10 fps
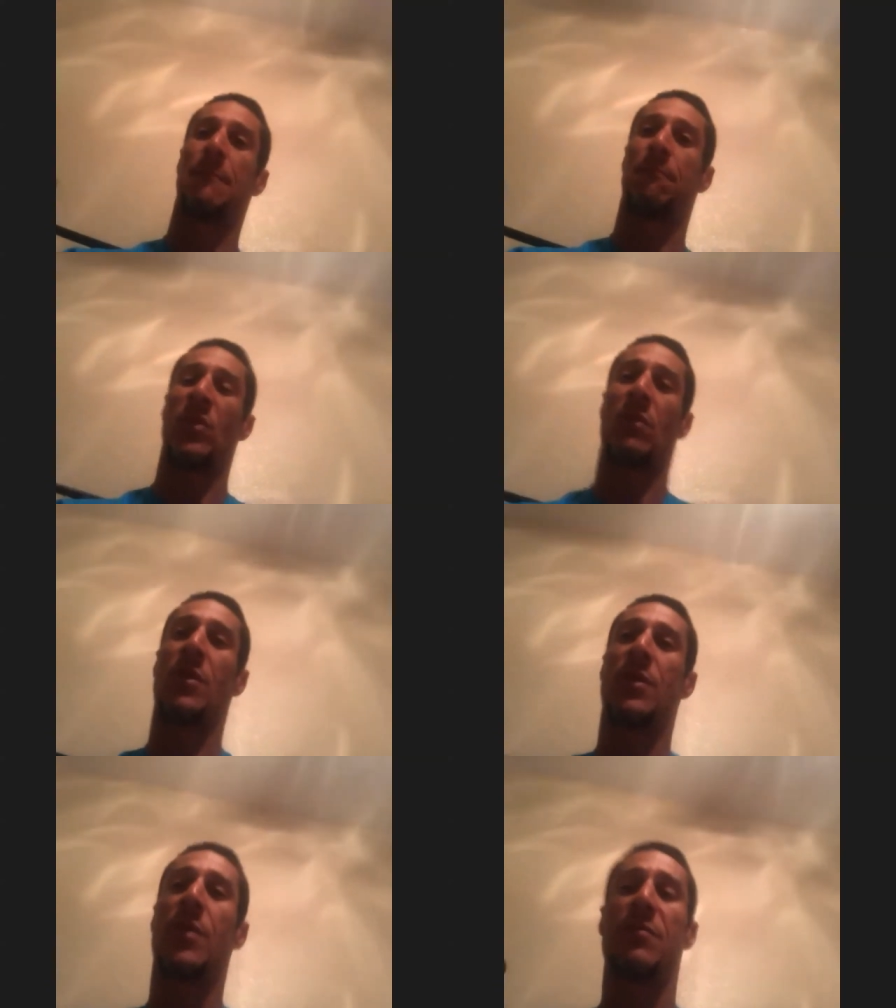
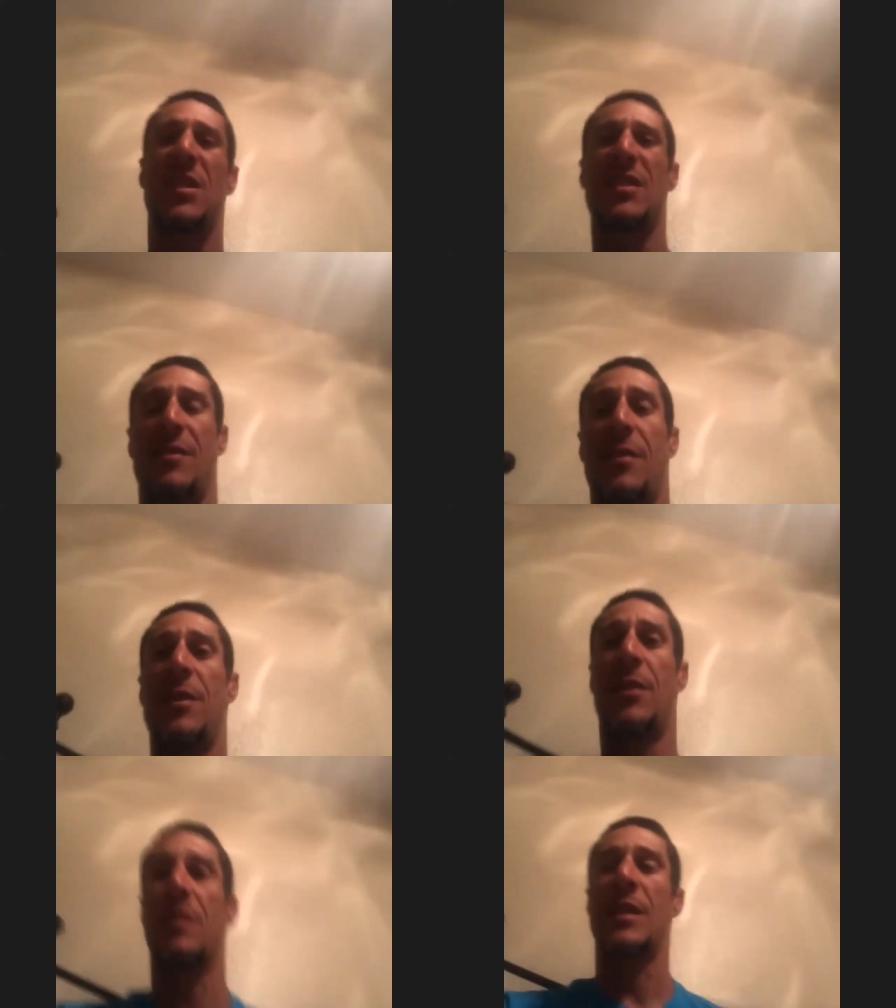So you
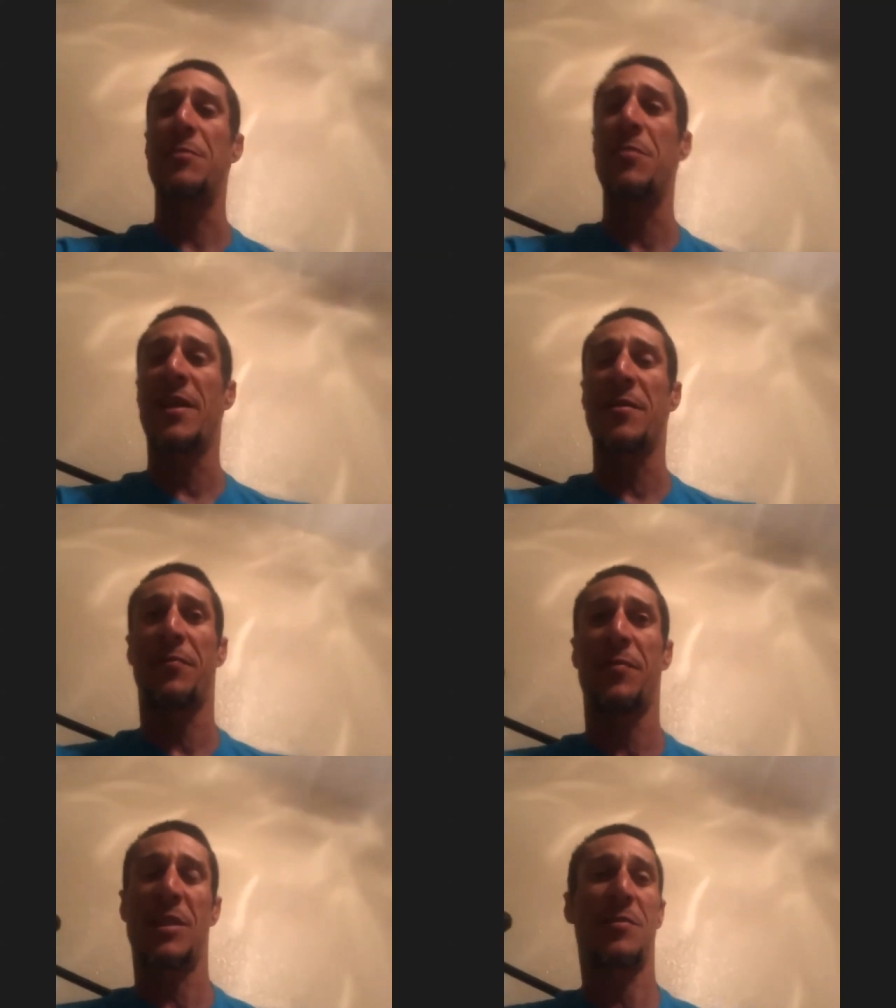know, everybody
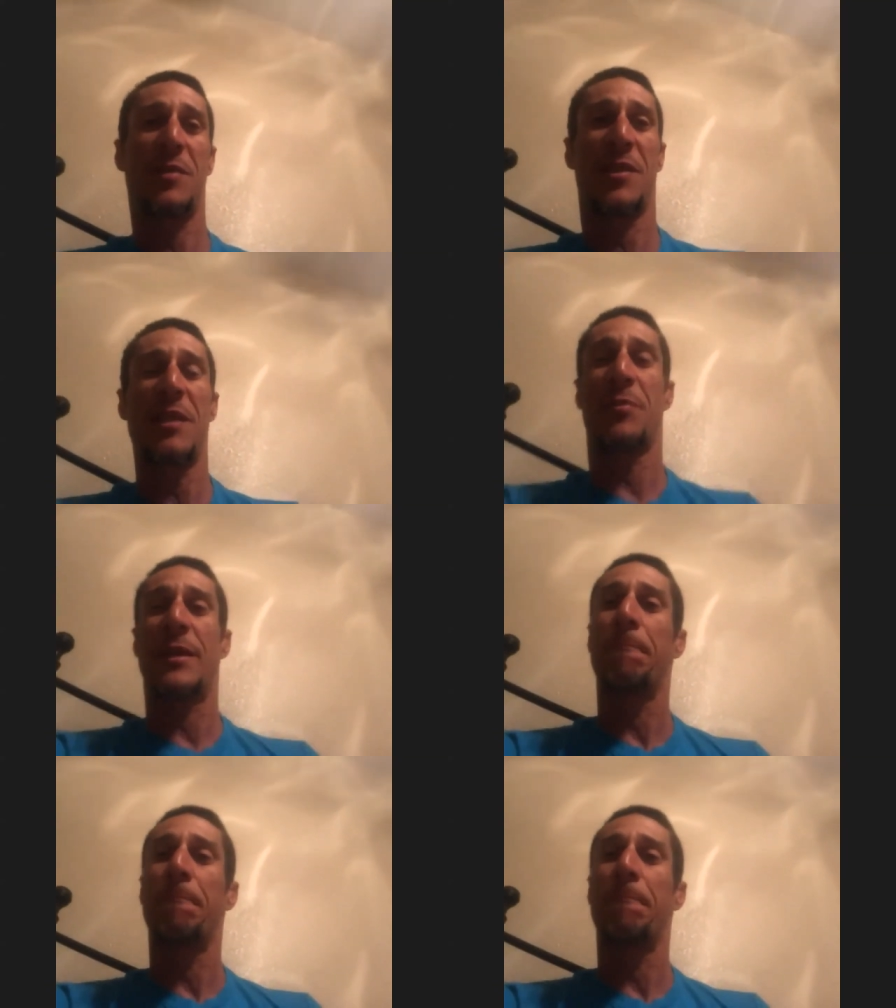is different.